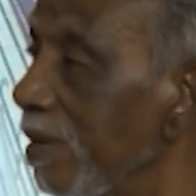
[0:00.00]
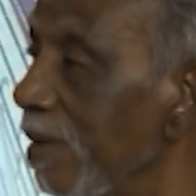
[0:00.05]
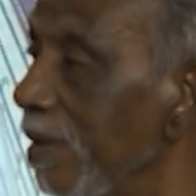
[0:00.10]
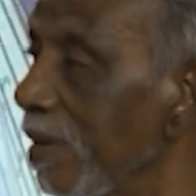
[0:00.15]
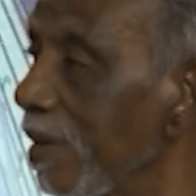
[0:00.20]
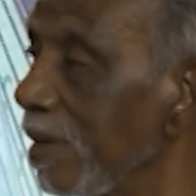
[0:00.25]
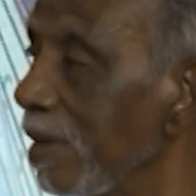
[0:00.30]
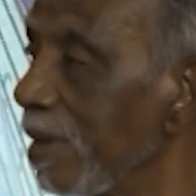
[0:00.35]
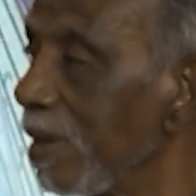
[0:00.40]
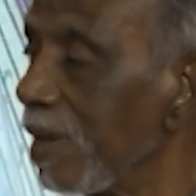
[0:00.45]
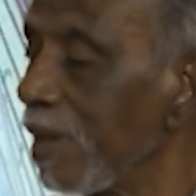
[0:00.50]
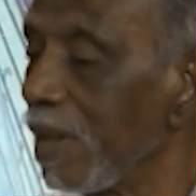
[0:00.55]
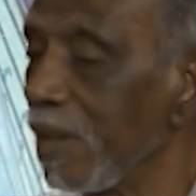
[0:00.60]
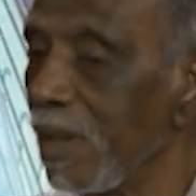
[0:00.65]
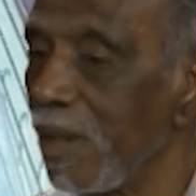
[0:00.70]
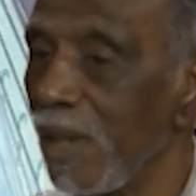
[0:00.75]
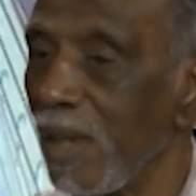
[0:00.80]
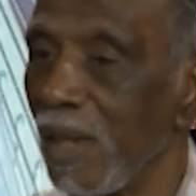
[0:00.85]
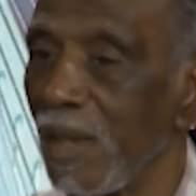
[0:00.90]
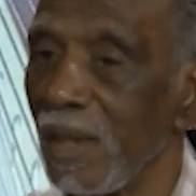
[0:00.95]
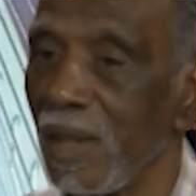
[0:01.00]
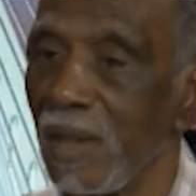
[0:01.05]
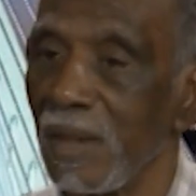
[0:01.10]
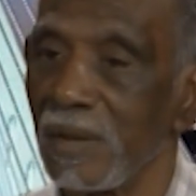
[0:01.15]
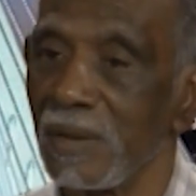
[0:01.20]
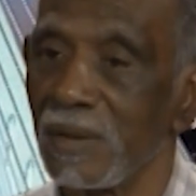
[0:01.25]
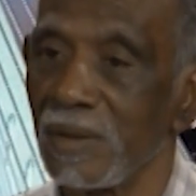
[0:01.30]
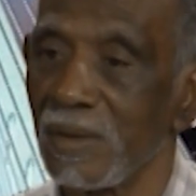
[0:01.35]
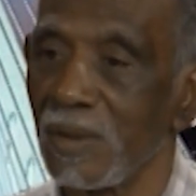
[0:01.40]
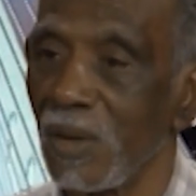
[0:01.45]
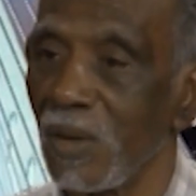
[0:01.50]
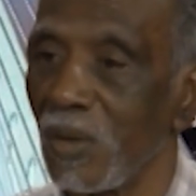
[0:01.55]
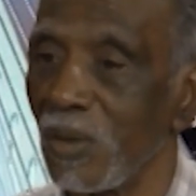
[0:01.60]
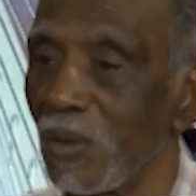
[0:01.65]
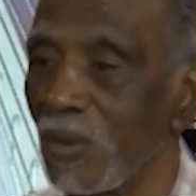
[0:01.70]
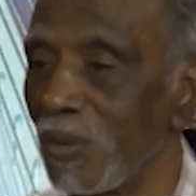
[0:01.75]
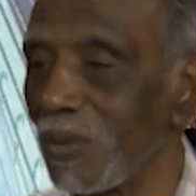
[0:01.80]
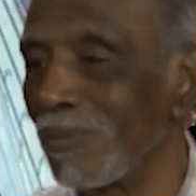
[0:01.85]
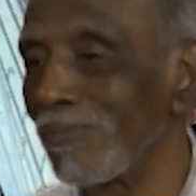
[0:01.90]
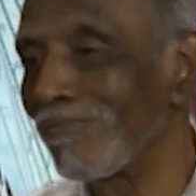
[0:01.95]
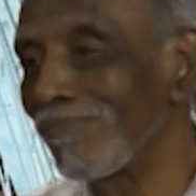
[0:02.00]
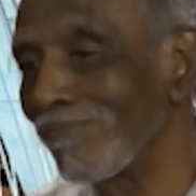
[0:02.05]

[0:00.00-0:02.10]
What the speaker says: Mm-hmm. Mm-hmm. And so